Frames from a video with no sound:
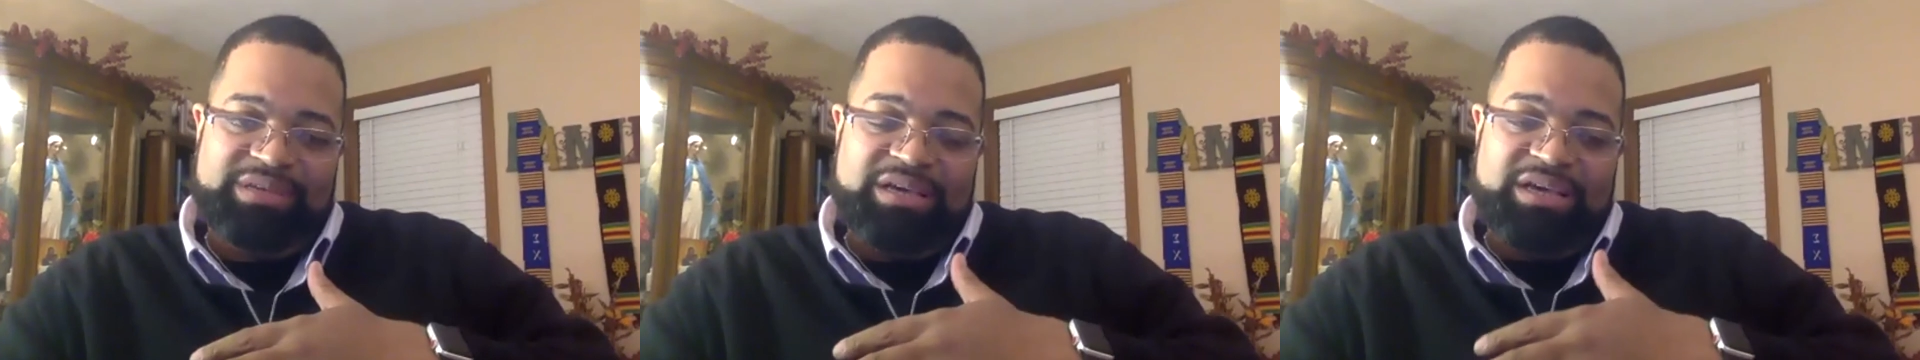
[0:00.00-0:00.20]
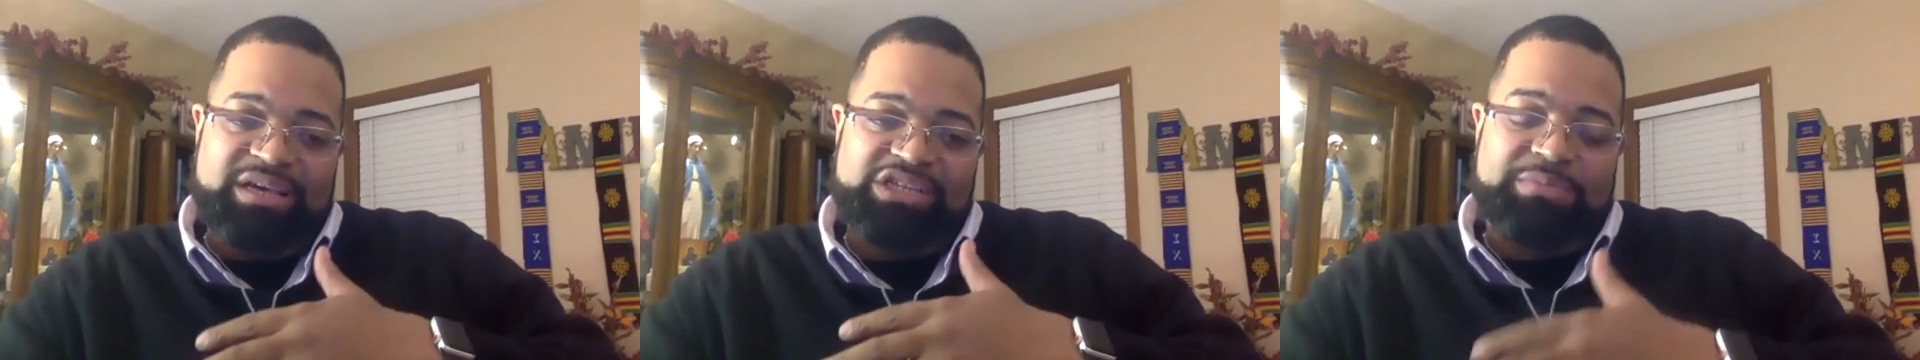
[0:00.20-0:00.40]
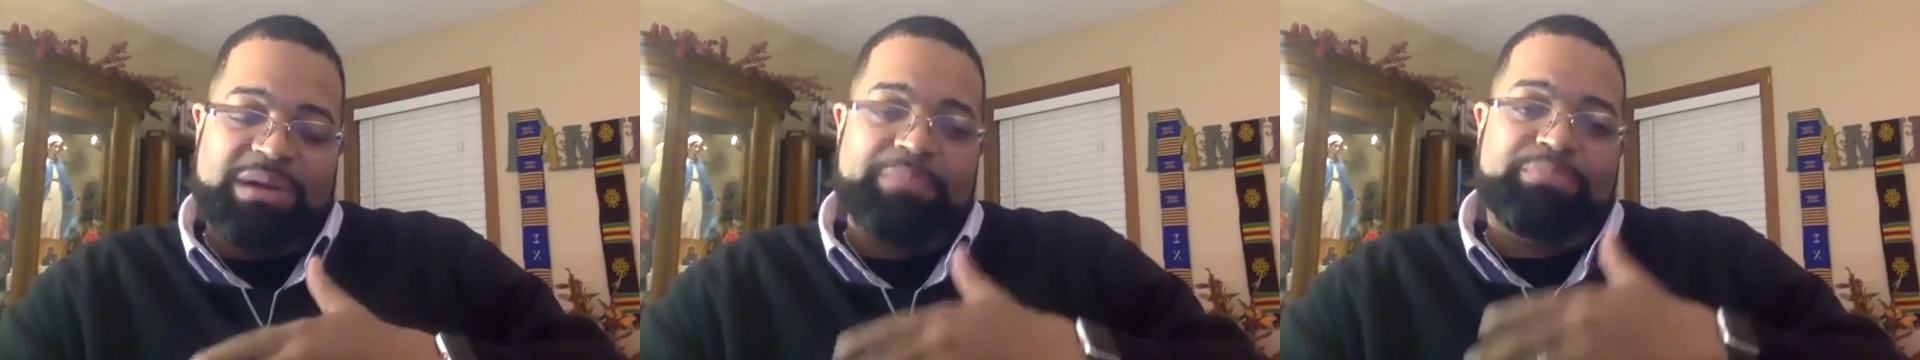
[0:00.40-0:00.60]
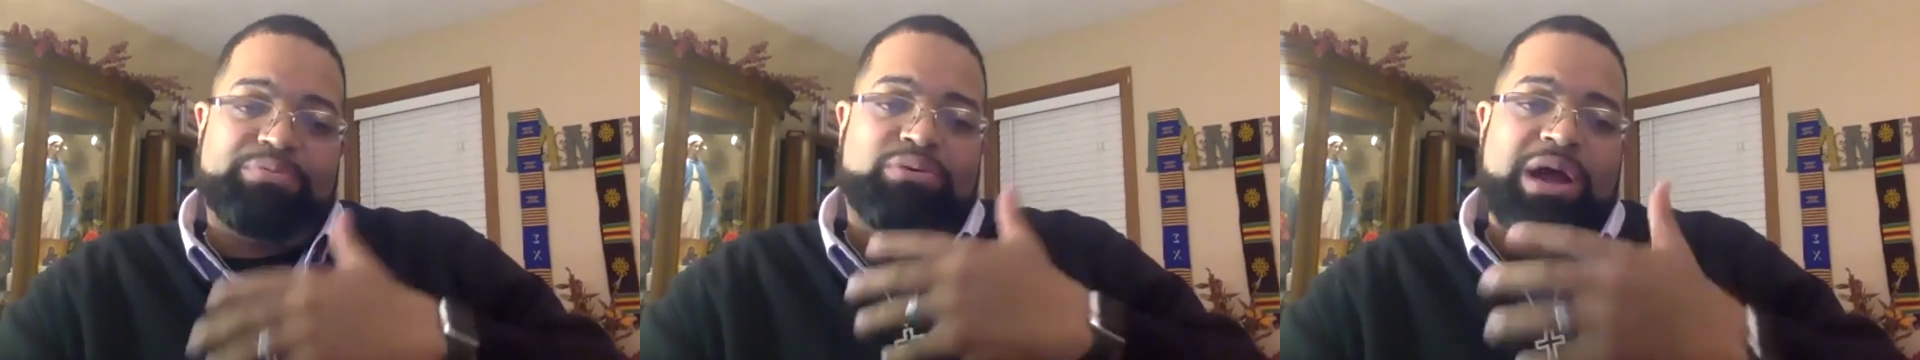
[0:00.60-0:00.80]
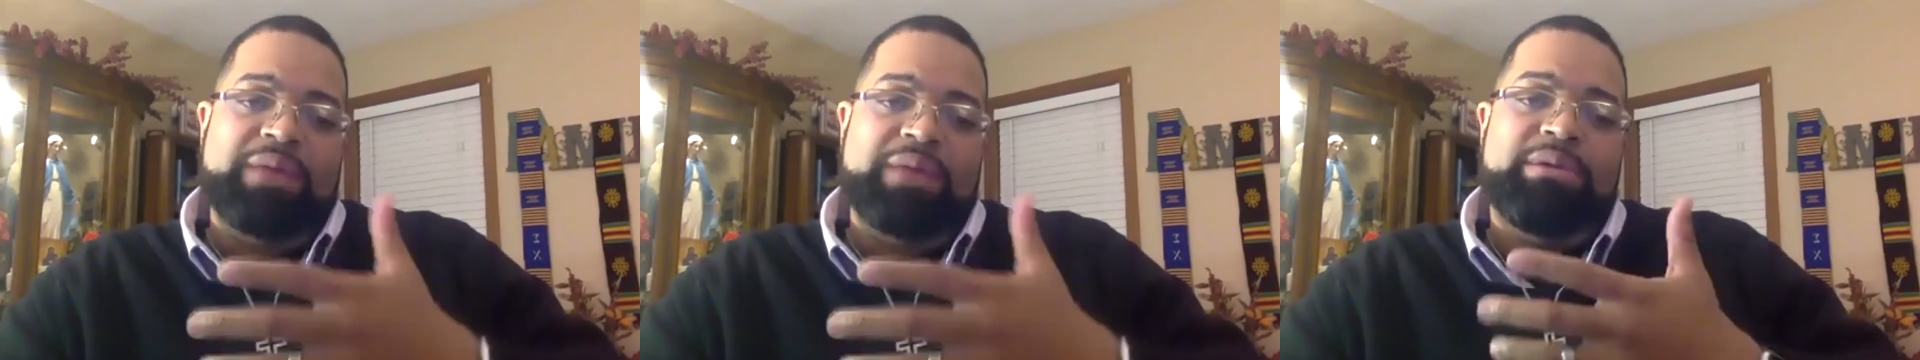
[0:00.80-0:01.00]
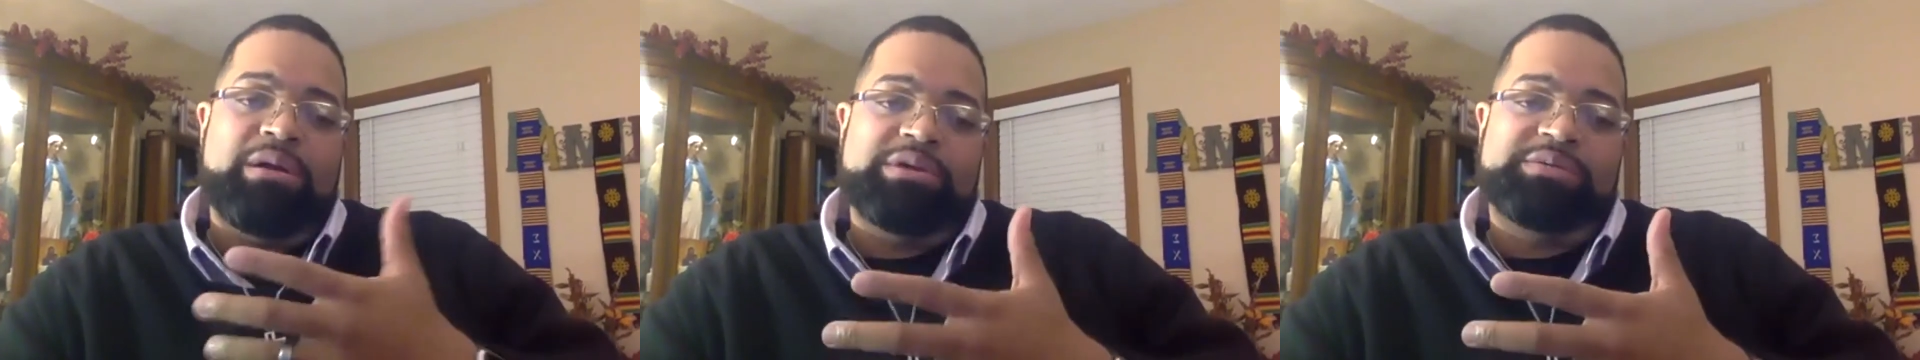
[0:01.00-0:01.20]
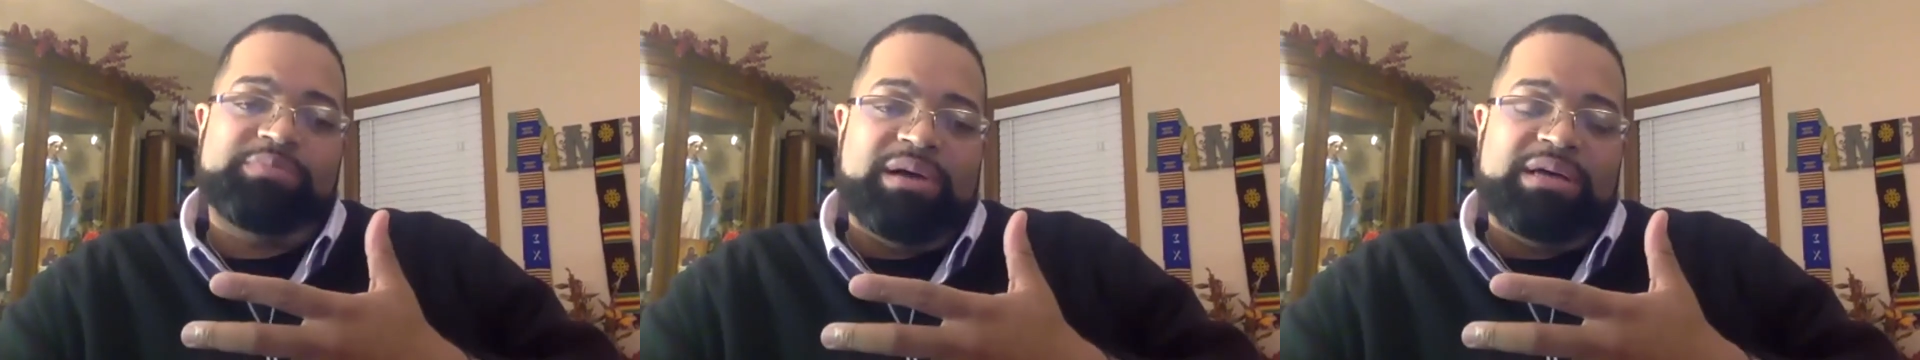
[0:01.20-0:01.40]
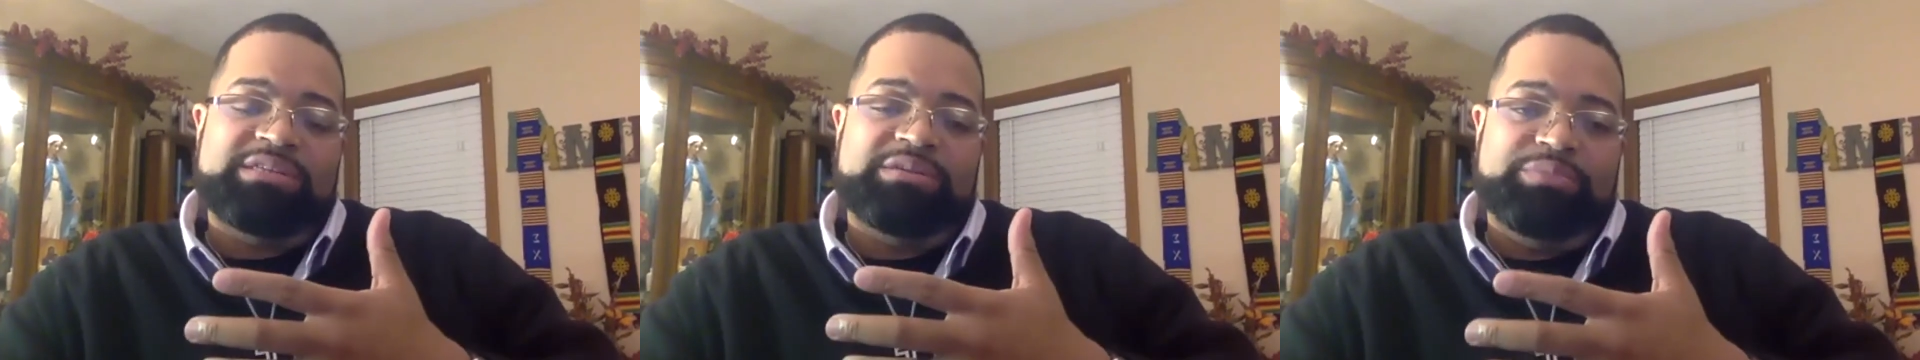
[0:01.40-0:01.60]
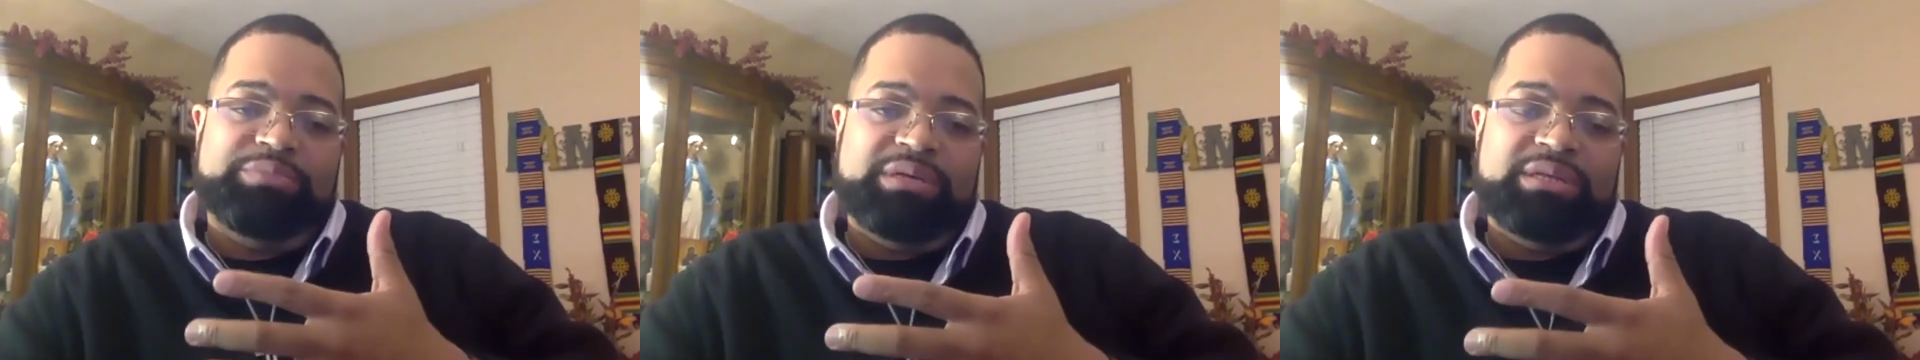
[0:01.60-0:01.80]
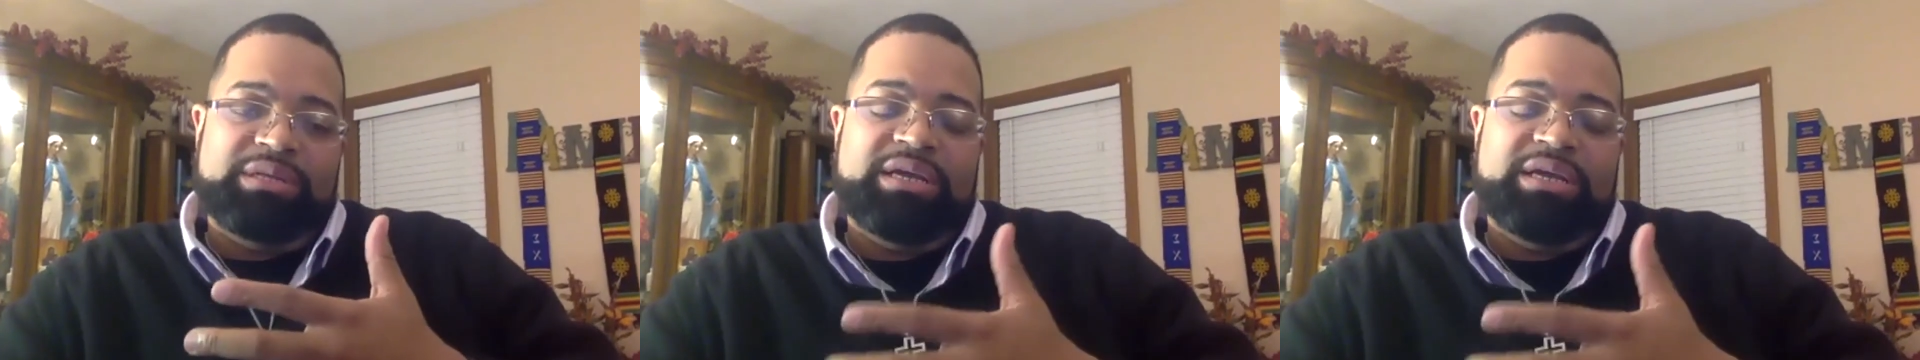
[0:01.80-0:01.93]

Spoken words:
So my primary responsibility